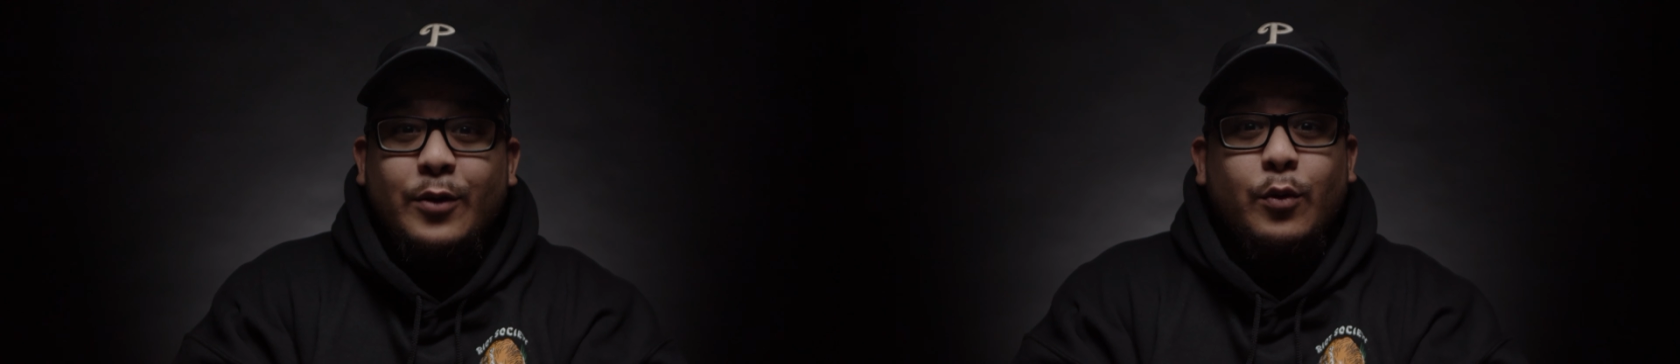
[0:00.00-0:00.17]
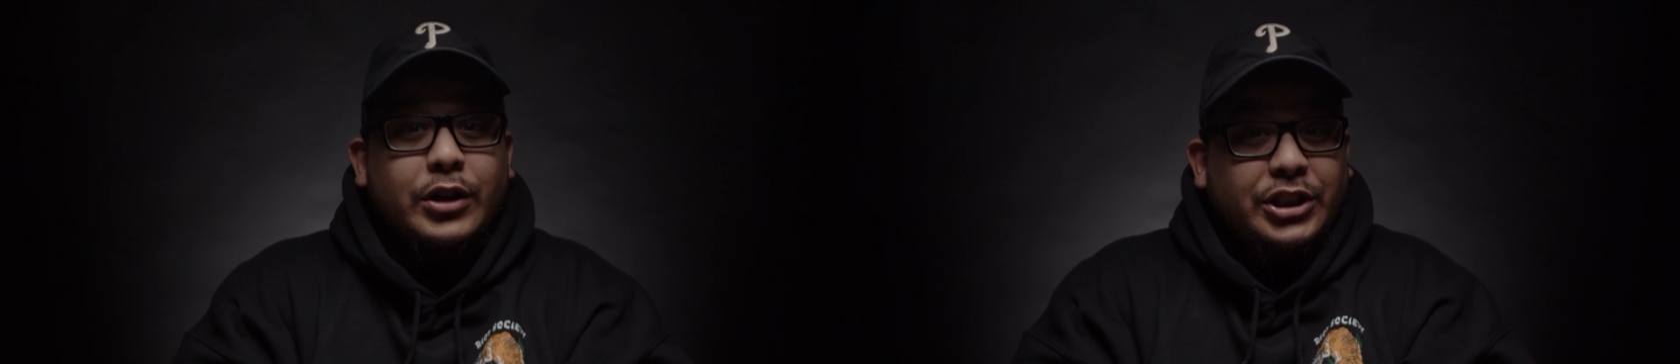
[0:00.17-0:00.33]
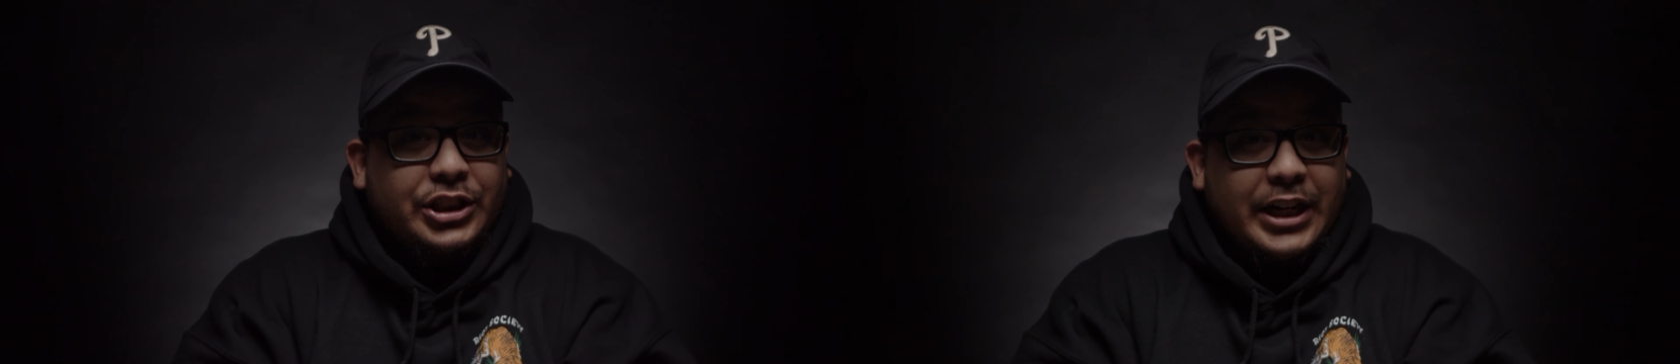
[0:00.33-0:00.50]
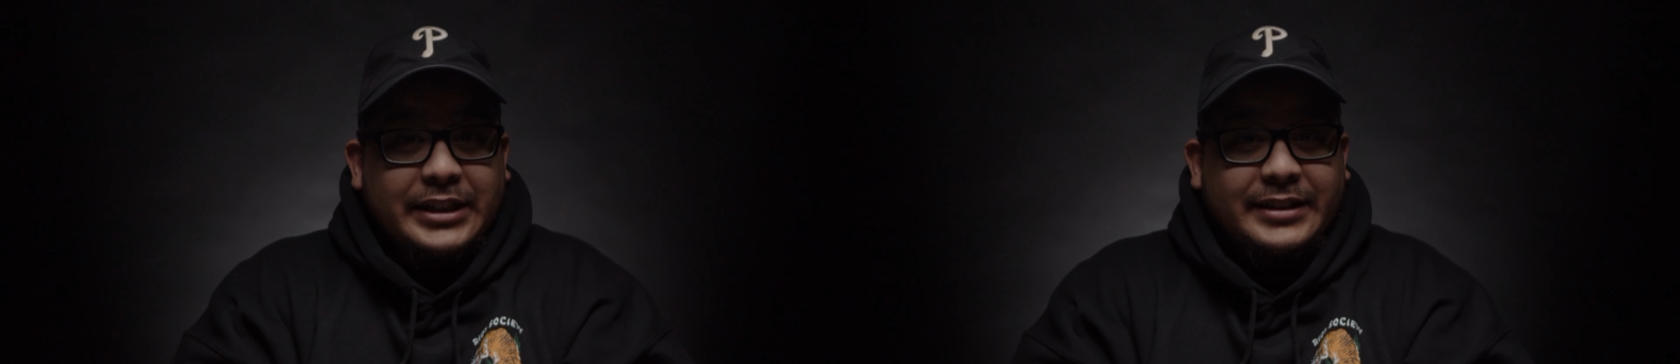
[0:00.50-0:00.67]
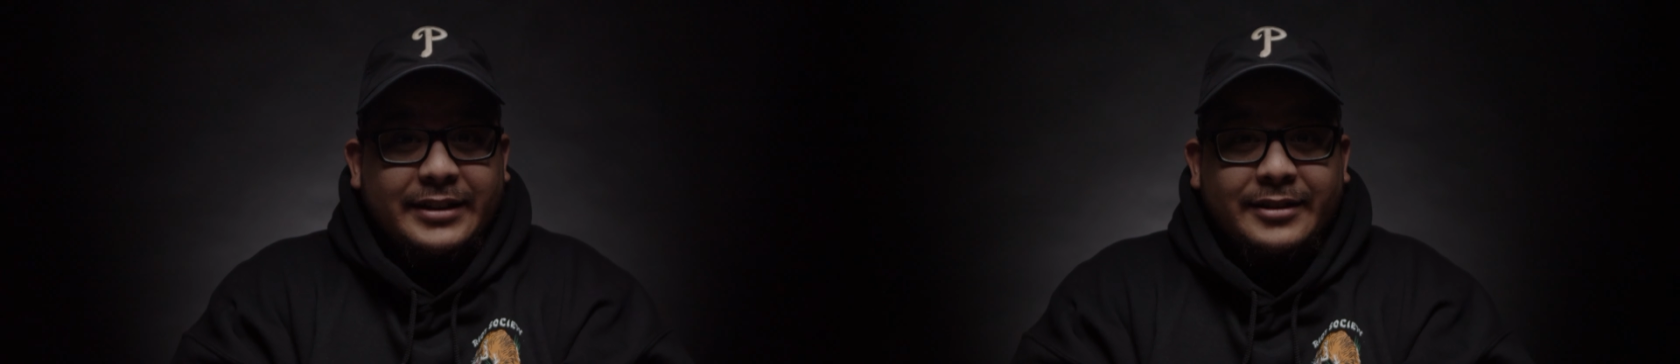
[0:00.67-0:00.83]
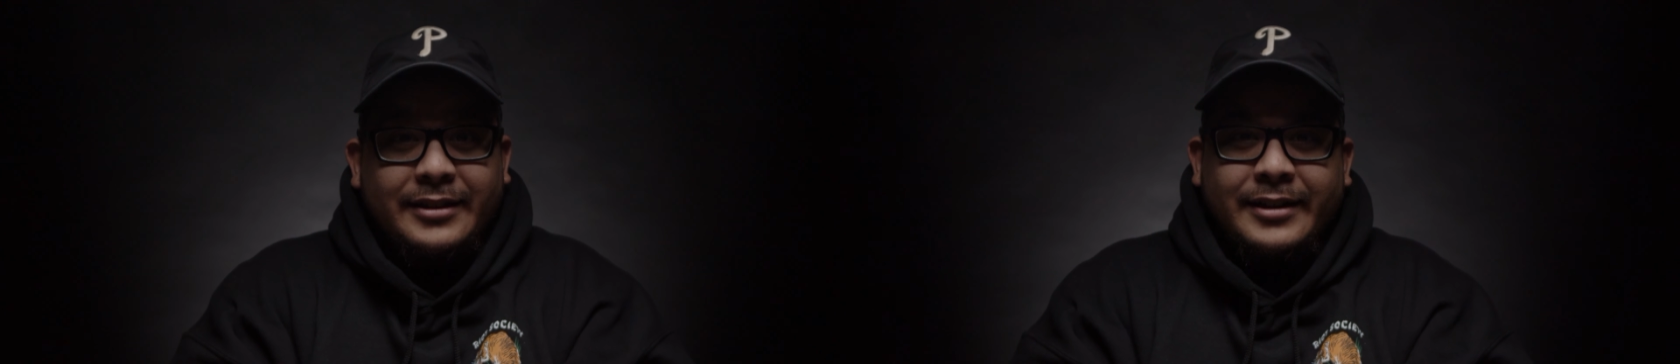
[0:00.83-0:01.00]
Where's
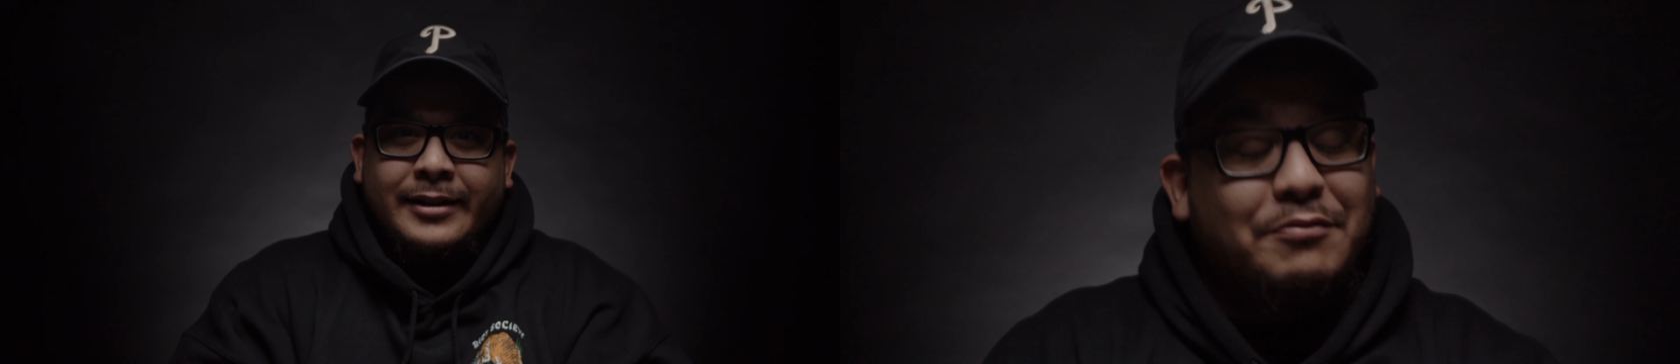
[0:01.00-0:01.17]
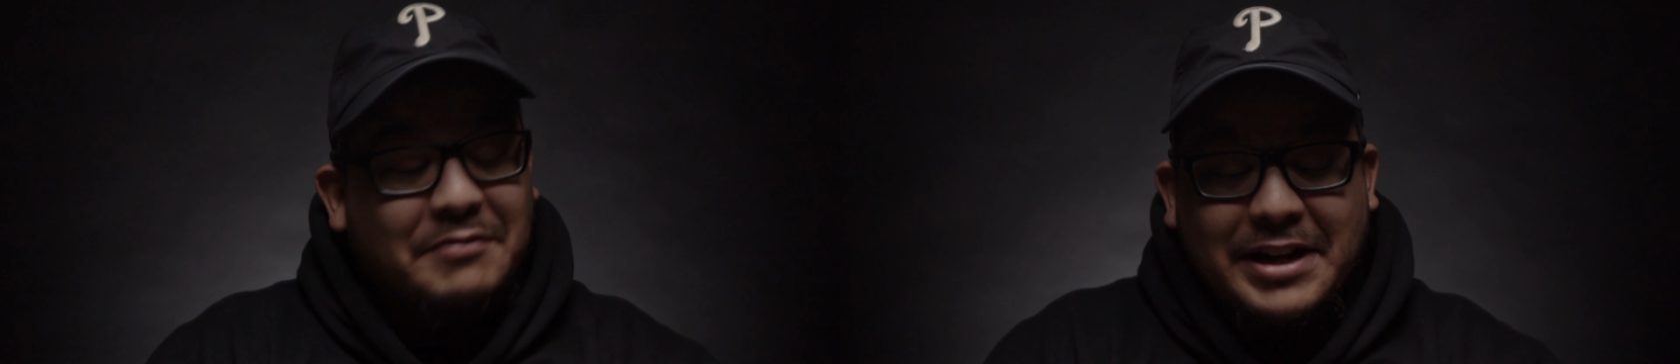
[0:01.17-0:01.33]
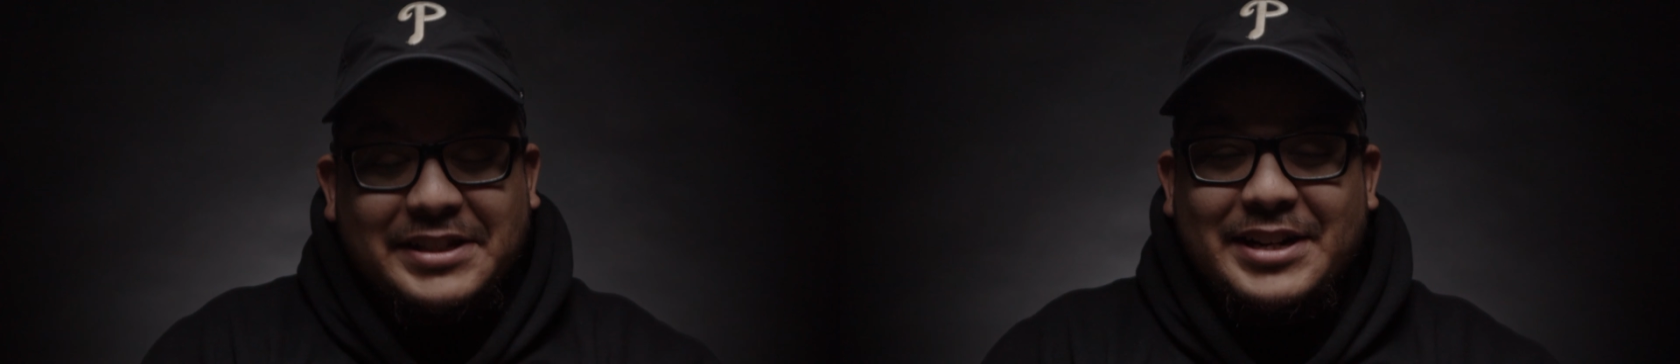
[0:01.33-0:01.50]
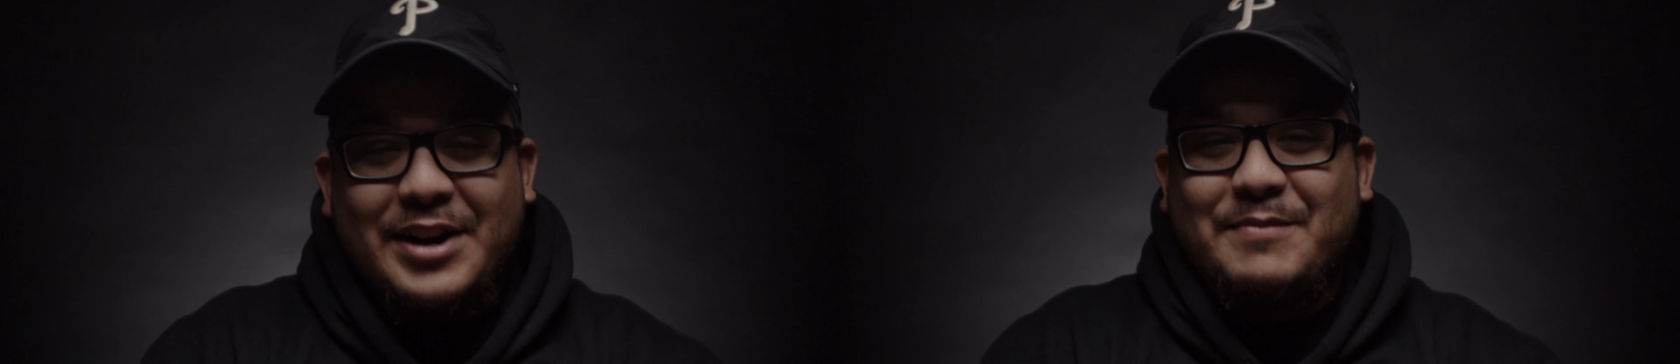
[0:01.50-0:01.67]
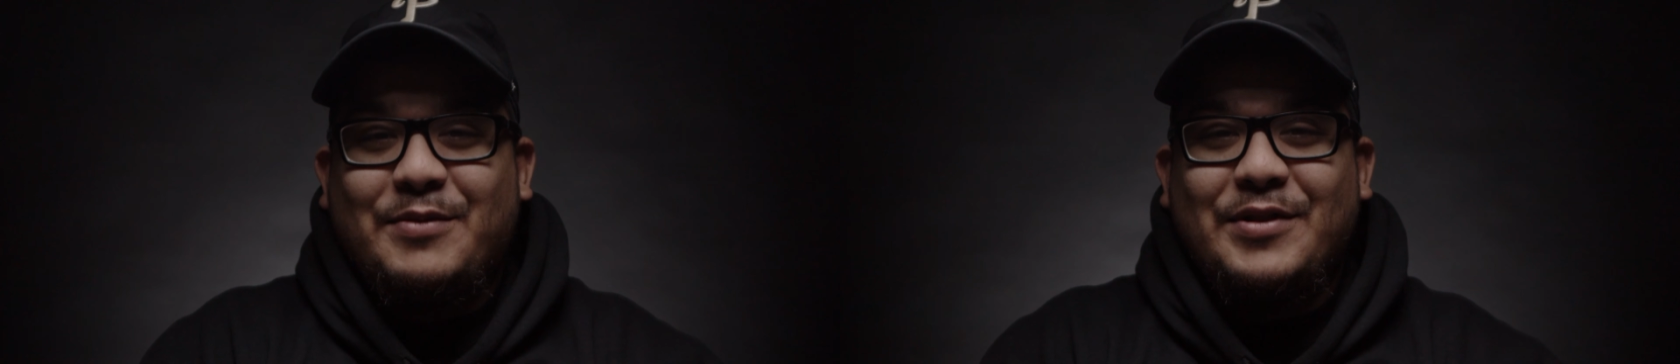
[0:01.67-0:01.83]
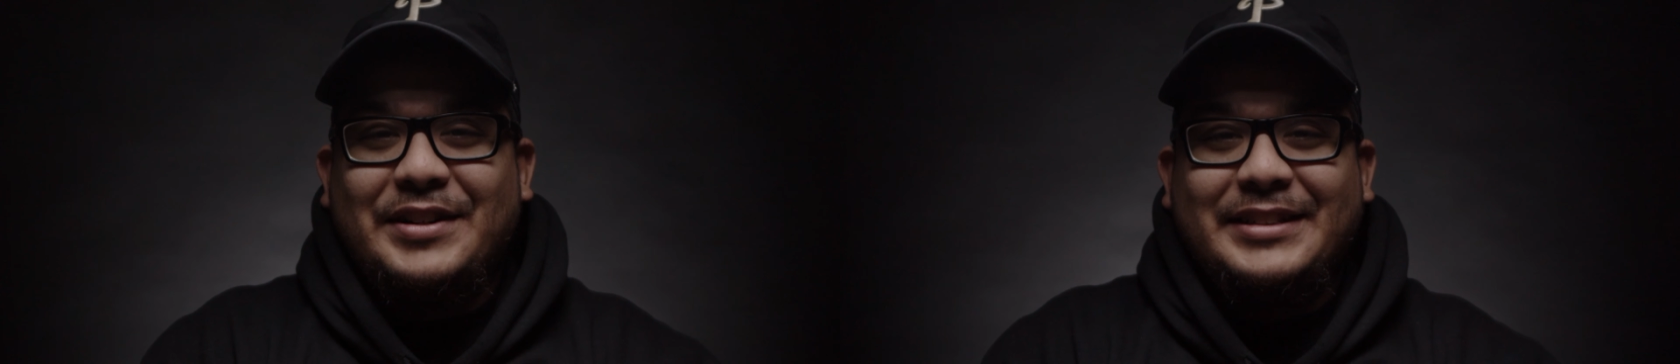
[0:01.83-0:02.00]
Jason? That's not
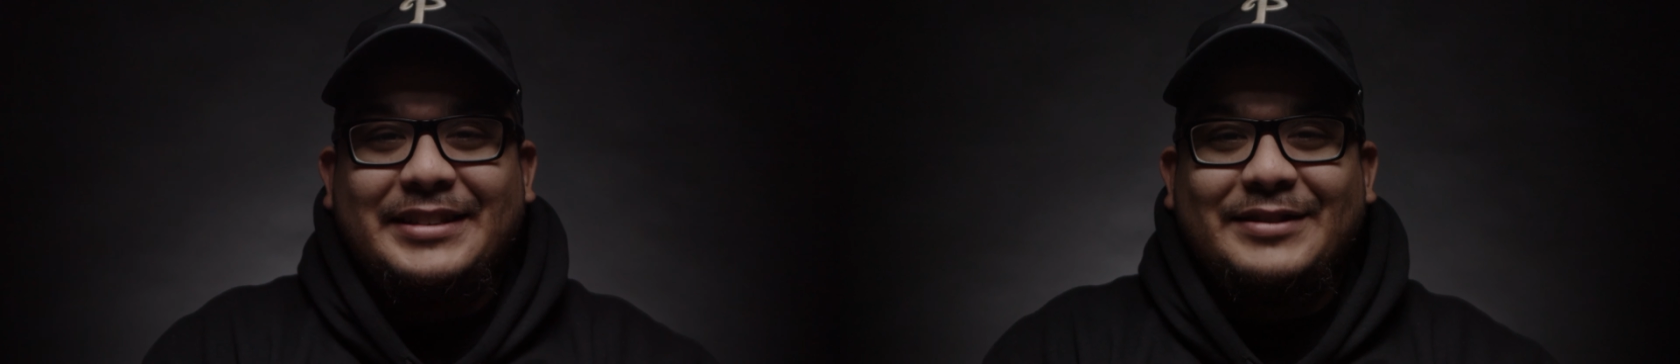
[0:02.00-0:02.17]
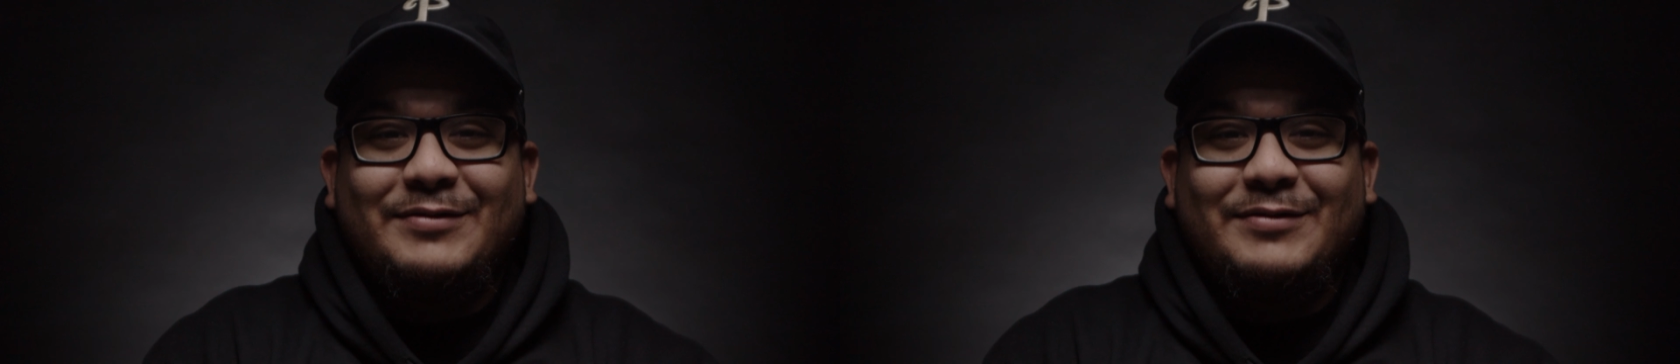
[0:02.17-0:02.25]
important.